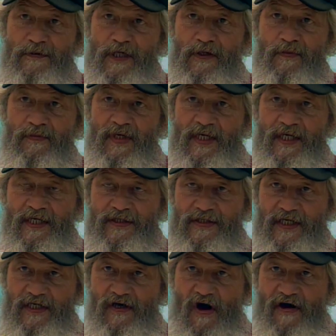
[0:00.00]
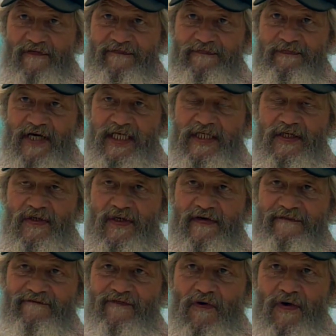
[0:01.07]
room, took off my
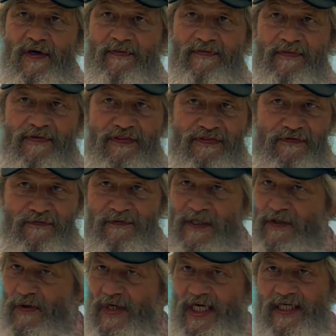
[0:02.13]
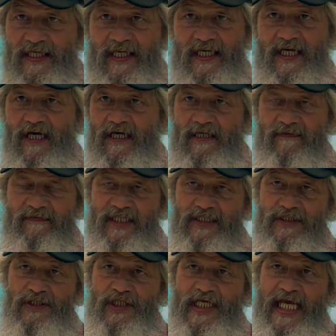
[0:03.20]
uniform, threw it in a
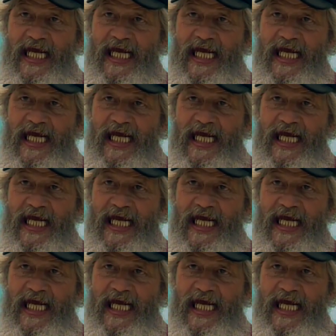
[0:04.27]
garbage